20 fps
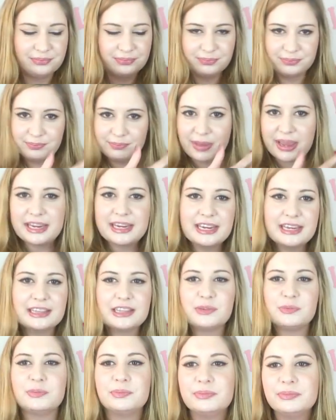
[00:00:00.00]
making
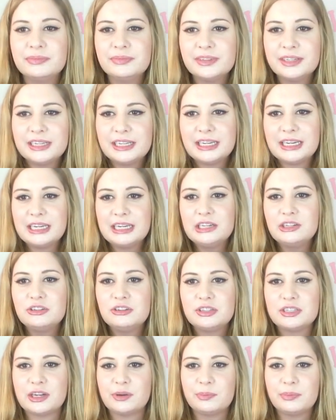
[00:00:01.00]
them into
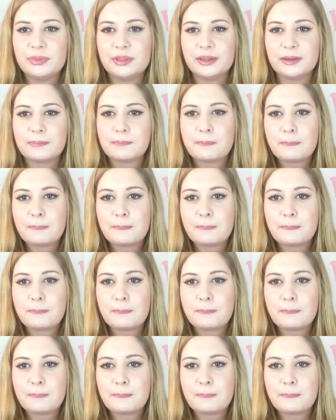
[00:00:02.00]
something.